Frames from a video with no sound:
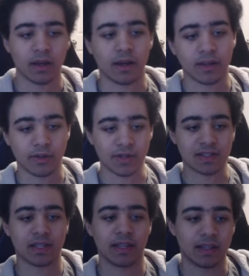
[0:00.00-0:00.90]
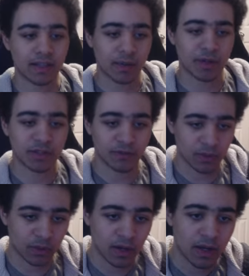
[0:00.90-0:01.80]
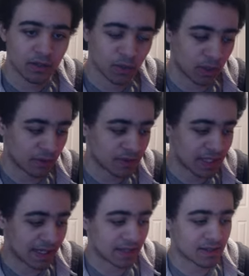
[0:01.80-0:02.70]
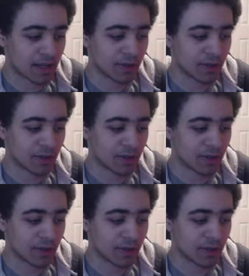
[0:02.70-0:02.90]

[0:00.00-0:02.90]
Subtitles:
increased damage for 12 seconds. Now,